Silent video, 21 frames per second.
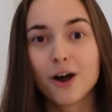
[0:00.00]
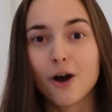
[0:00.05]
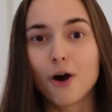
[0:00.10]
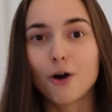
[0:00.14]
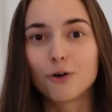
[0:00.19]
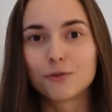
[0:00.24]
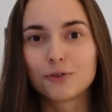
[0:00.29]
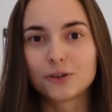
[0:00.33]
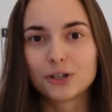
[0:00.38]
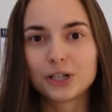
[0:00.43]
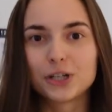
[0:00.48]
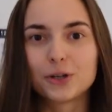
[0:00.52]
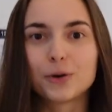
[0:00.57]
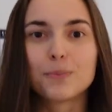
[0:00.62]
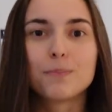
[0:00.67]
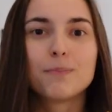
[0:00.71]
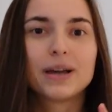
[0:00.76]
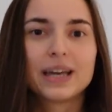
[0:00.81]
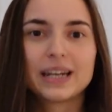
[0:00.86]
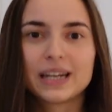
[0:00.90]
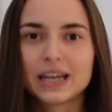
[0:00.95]
offer you
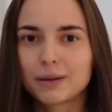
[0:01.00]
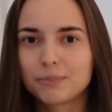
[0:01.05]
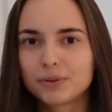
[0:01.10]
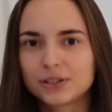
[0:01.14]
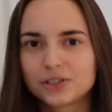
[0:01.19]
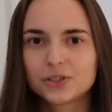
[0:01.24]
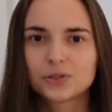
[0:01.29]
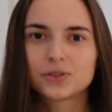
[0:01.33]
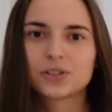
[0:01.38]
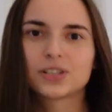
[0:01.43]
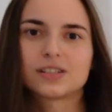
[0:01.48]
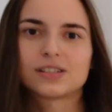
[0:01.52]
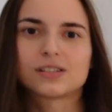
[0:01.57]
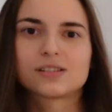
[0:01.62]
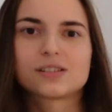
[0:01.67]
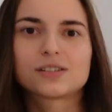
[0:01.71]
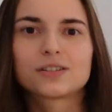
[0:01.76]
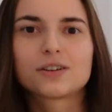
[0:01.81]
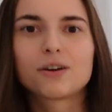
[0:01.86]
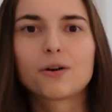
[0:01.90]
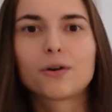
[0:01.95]
many opportunities
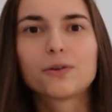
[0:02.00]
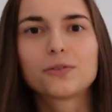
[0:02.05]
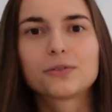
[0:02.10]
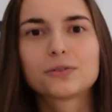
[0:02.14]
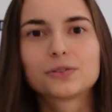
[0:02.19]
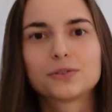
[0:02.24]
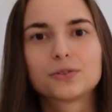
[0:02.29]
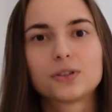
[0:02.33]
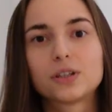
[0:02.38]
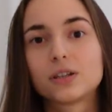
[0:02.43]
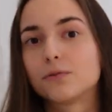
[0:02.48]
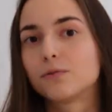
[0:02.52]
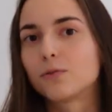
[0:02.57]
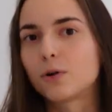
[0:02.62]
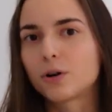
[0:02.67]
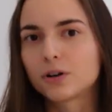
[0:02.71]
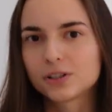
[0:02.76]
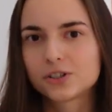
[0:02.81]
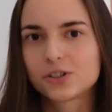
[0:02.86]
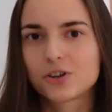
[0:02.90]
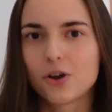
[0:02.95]
to go to the
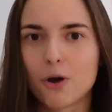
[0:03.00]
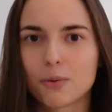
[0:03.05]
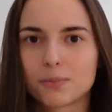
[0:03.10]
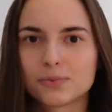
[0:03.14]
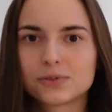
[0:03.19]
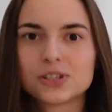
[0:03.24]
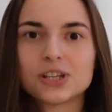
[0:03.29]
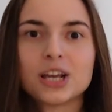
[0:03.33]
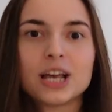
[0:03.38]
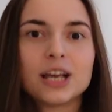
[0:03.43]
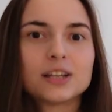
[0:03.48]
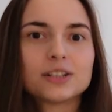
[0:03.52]
workshops,